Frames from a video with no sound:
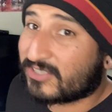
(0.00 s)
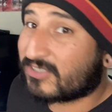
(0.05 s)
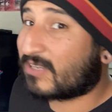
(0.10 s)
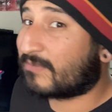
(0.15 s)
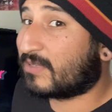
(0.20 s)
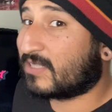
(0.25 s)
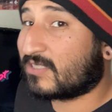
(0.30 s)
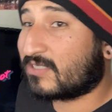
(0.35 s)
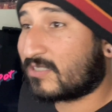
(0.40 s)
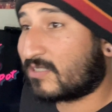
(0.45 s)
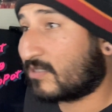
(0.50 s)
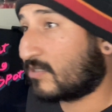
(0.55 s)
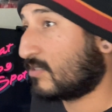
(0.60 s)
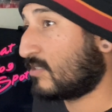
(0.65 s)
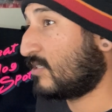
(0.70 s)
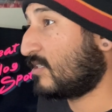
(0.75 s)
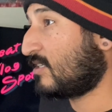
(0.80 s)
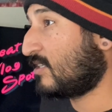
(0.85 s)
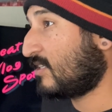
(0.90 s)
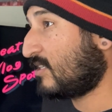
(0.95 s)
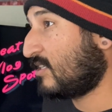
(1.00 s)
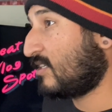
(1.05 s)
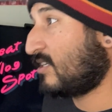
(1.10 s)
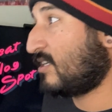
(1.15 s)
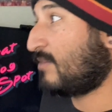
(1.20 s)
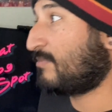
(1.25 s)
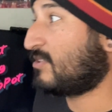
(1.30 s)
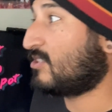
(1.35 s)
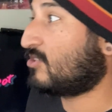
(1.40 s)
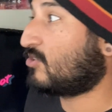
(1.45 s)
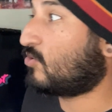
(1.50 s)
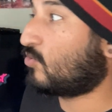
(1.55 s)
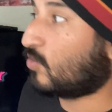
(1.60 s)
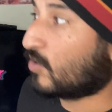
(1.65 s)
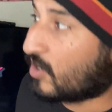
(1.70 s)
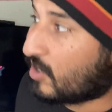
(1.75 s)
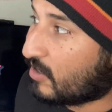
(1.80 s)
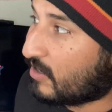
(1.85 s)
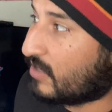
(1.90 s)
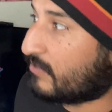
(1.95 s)
I'm a little
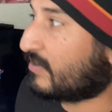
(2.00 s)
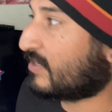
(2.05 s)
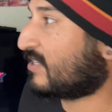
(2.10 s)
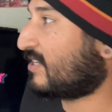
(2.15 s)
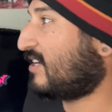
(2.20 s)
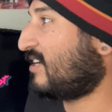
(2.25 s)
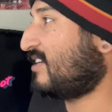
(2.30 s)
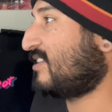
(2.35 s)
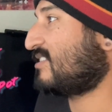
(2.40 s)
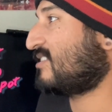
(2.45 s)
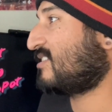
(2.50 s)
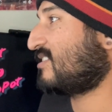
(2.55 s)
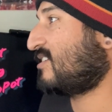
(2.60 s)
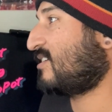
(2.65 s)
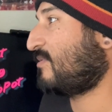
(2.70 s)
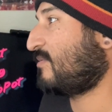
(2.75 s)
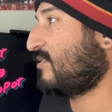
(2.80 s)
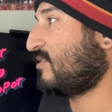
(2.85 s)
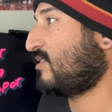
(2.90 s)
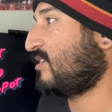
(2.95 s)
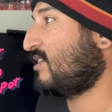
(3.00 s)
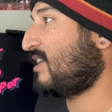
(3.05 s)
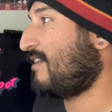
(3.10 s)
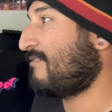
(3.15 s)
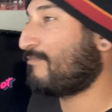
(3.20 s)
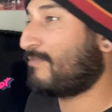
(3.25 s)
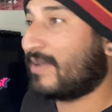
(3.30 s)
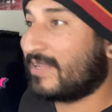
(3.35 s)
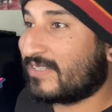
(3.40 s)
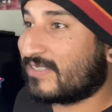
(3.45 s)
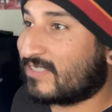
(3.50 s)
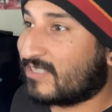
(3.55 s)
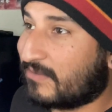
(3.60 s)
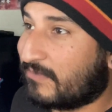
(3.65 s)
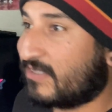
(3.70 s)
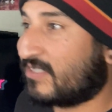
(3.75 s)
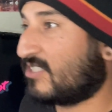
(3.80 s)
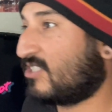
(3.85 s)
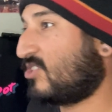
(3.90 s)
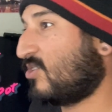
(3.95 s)
worried because you have Ben
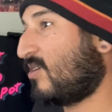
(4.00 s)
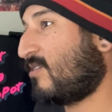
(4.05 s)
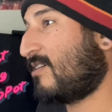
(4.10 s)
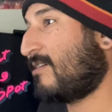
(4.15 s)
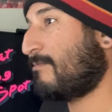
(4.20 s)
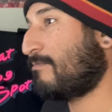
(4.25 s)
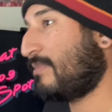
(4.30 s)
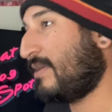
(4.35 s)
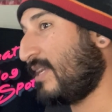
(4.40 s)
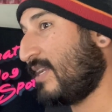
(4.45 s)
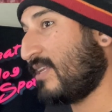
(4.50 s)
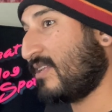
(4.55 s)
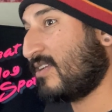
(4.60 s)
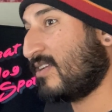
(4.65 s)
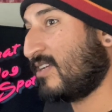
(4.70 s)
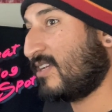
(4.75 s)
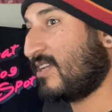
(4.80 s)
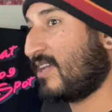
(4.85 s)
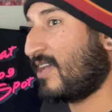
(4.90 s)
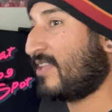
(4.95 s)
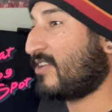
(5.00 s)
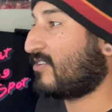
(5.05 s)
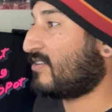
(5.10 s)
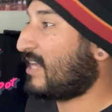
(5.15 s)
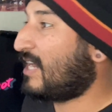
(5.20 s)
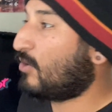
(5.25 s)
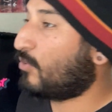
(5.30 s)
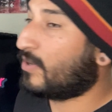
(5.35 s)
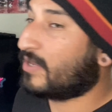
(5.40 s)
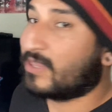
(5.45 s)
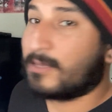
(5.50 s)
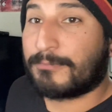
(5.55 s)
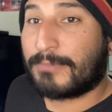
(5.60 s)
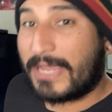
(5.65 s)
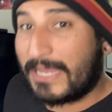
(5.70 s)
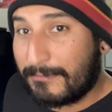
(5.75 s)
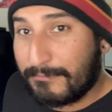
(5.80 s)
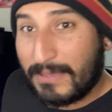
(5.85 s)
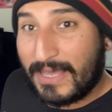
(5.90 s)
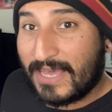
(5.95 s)
Simmons and Joel Embiid, and you're not winning the
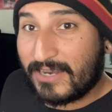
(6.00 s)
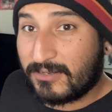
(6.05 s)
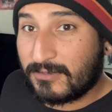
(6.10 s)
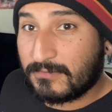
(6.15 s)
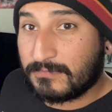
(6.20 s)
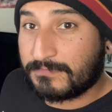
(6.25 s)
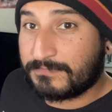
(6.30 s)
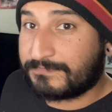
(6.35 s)
paint battle.